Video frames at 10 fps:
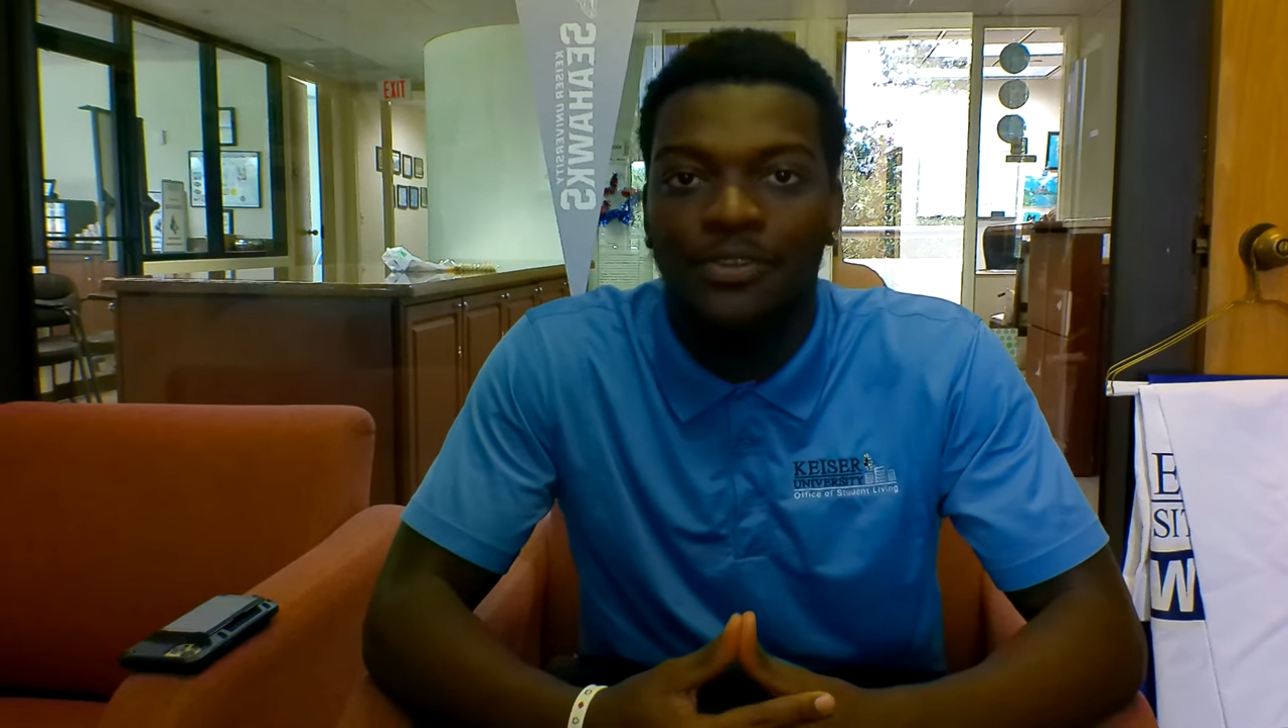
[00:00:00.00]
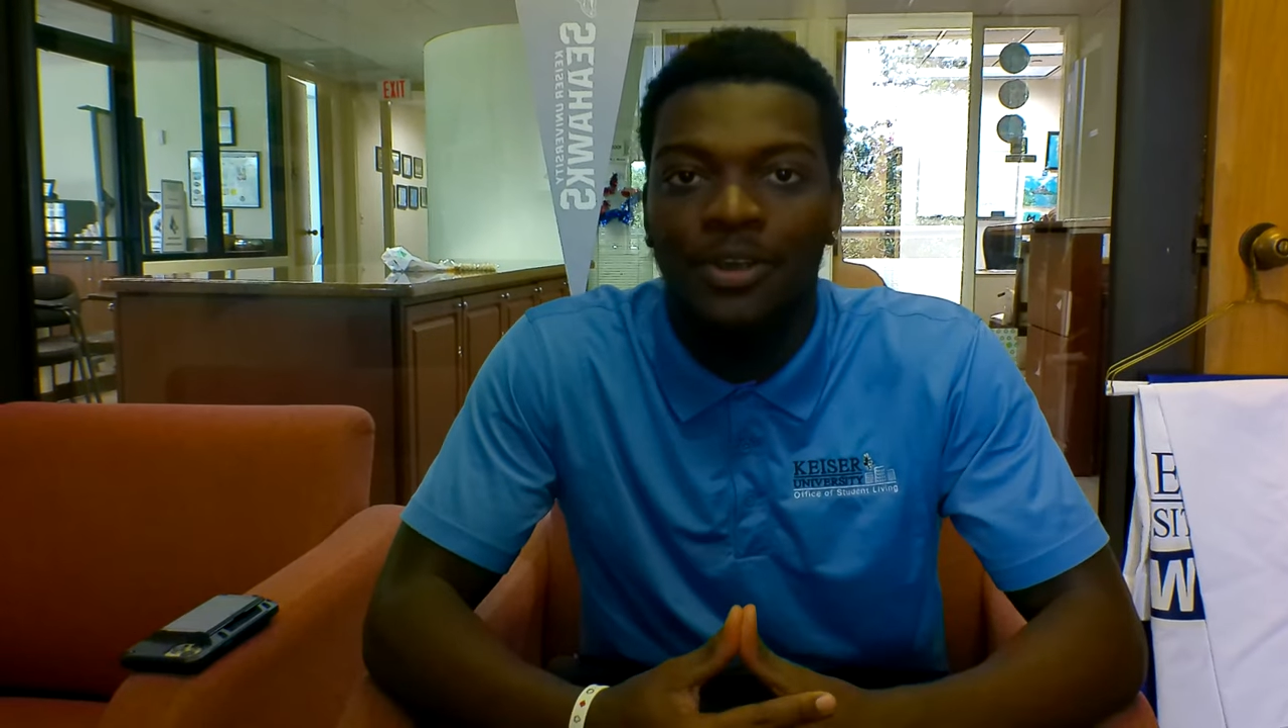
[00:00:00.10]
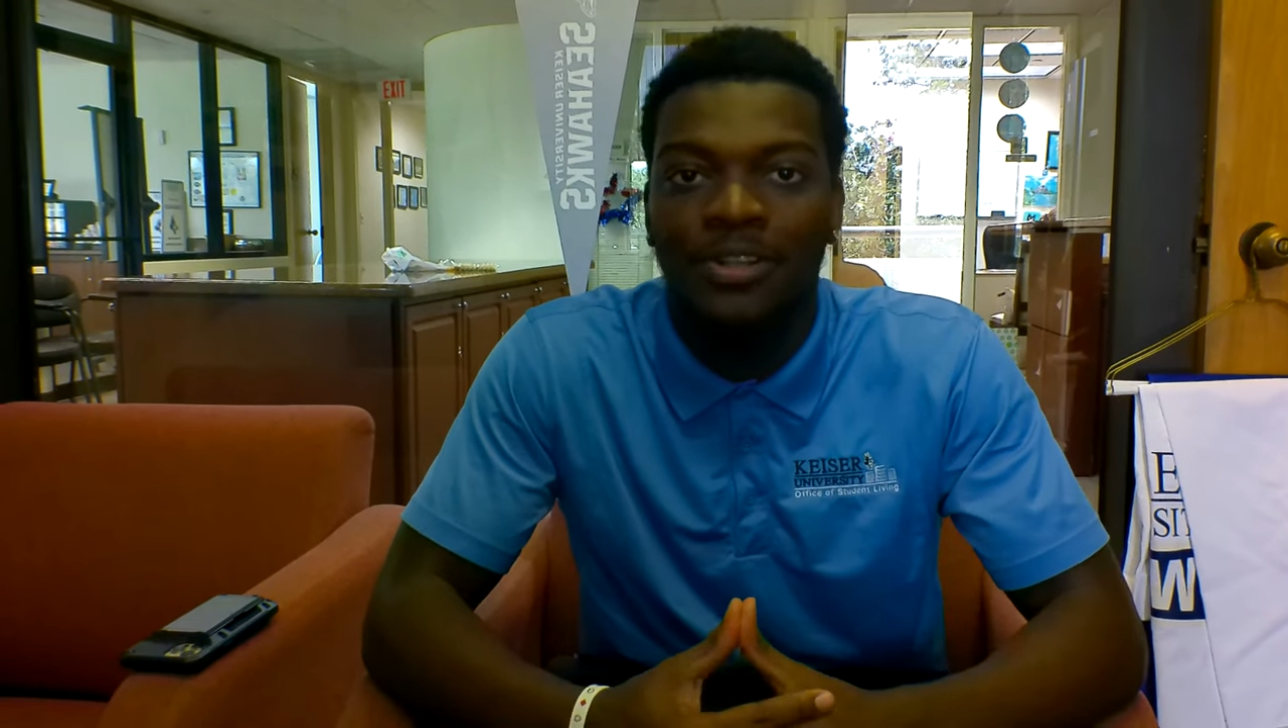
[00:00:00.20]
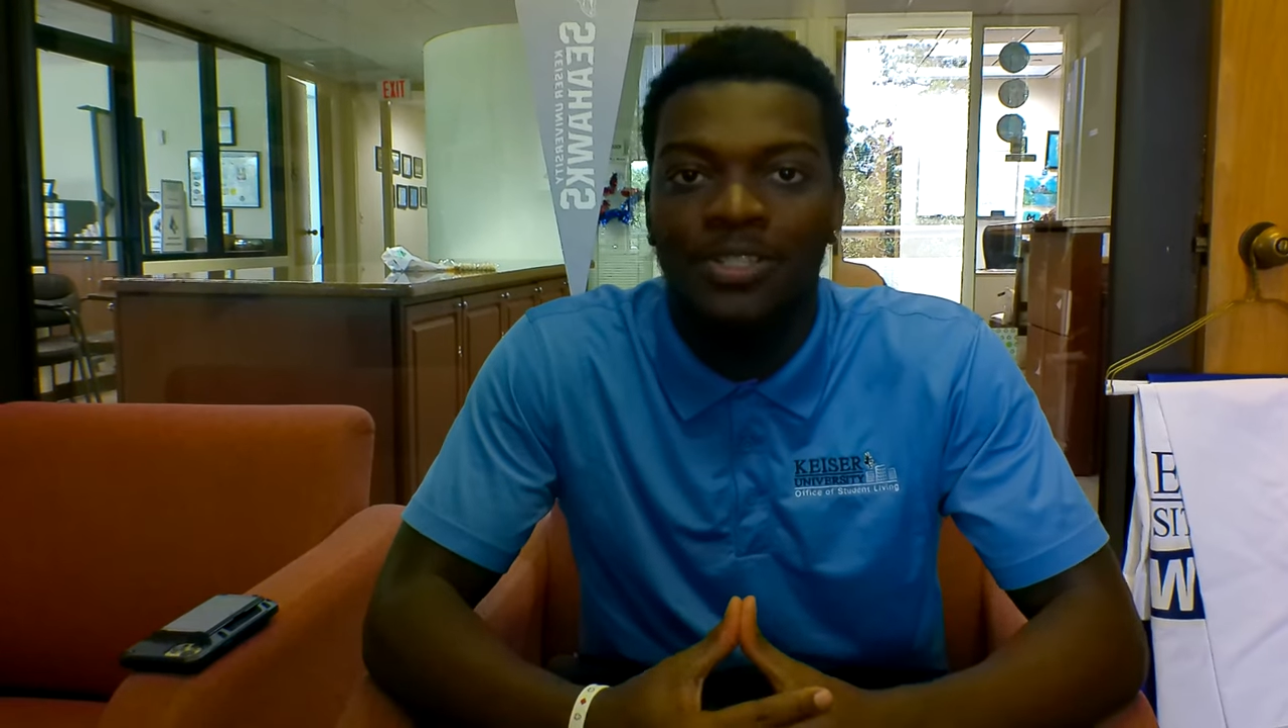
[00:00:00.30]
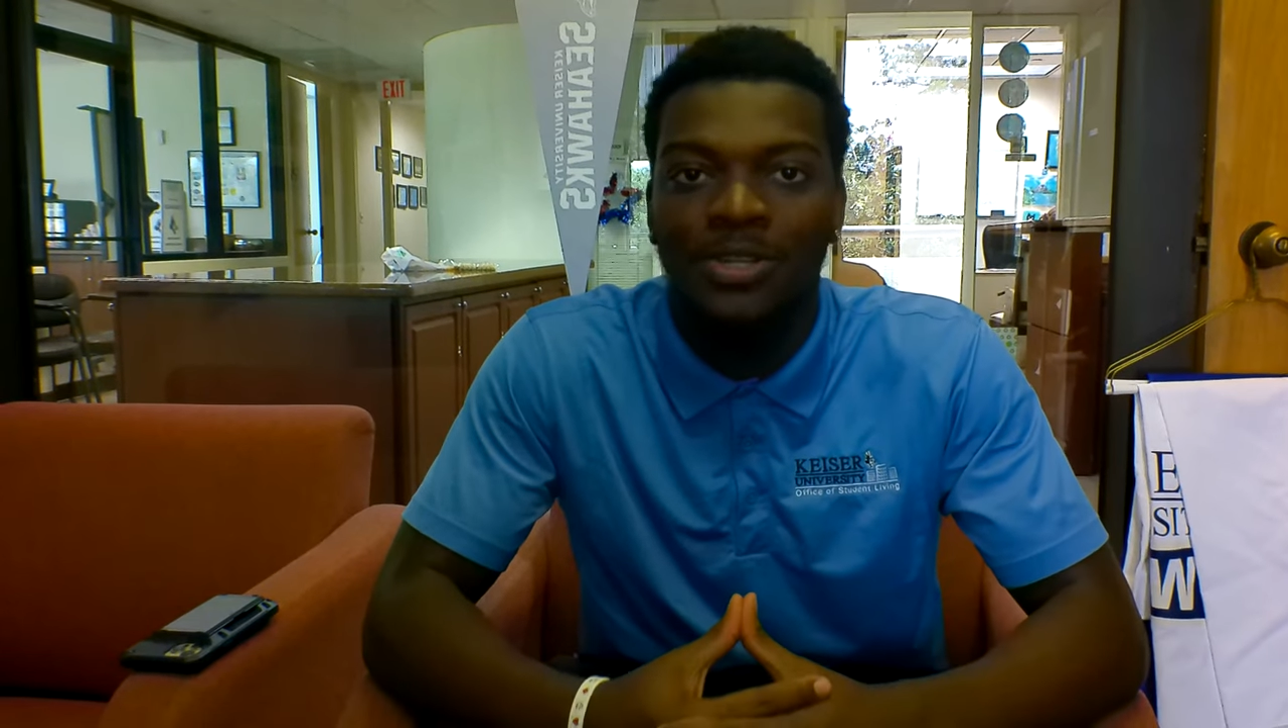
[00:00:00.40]

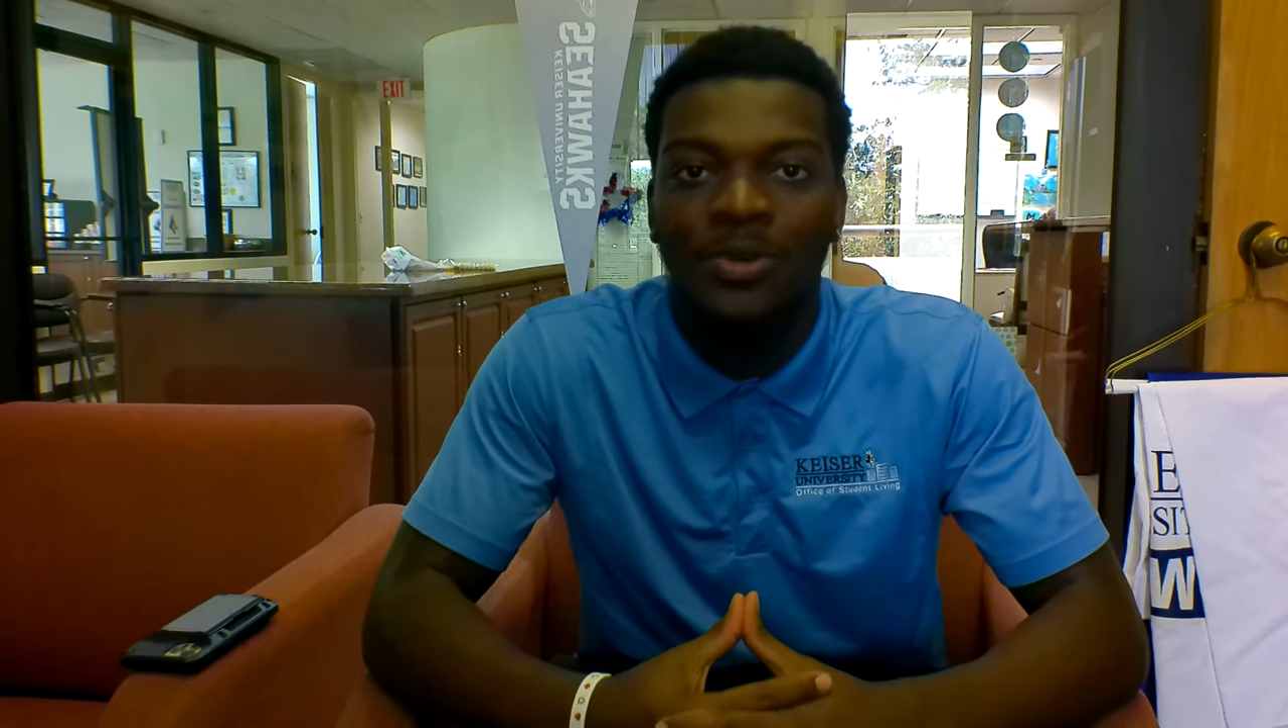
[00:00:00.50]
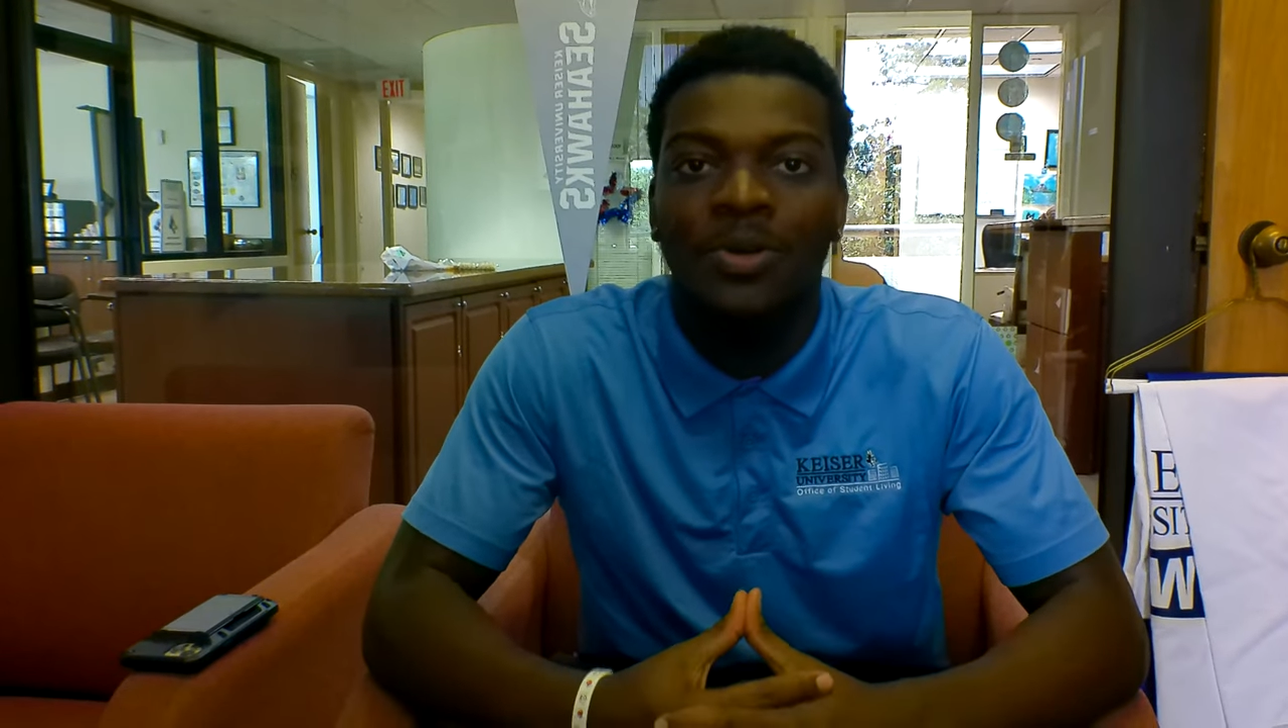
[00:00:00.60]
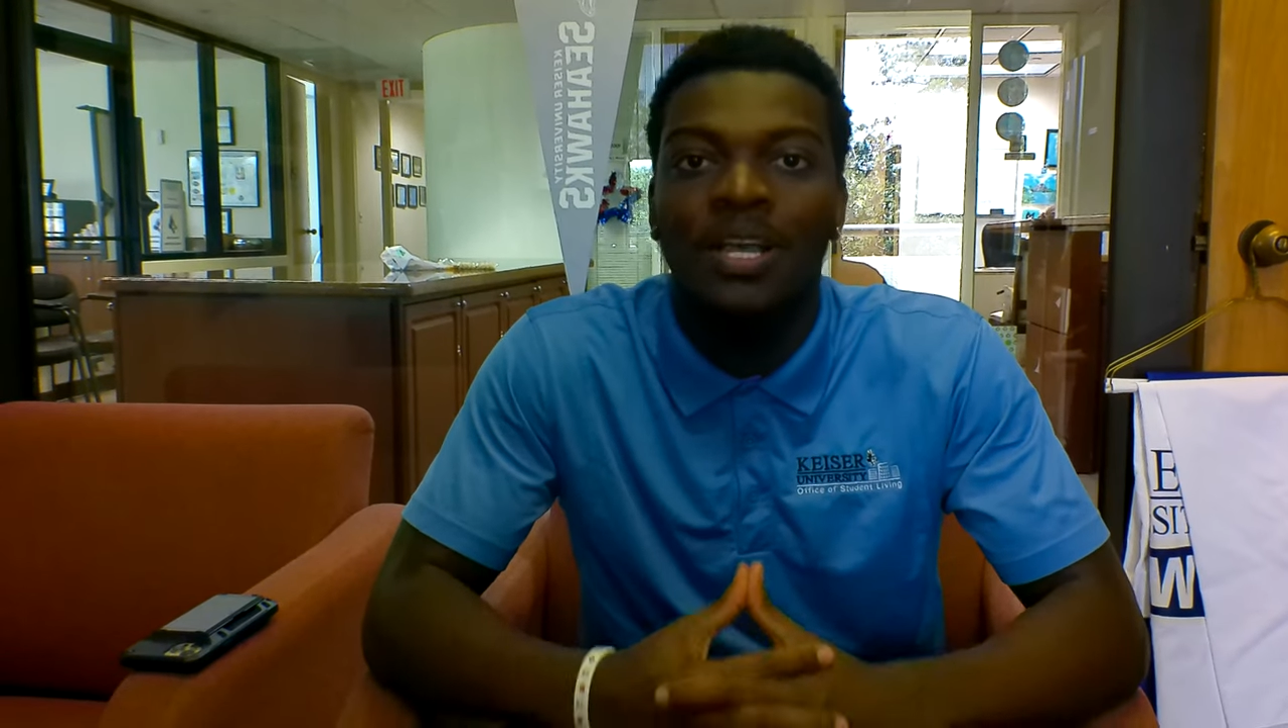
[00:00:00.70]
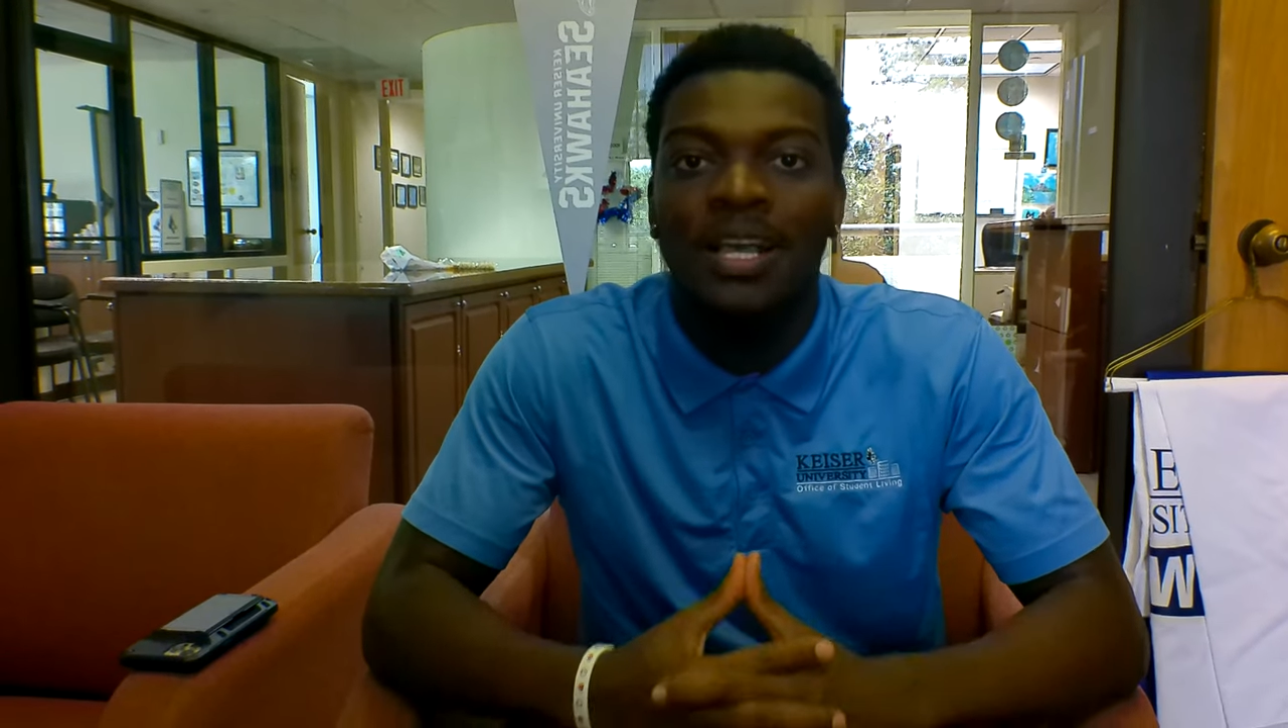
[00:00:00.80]
Florida, so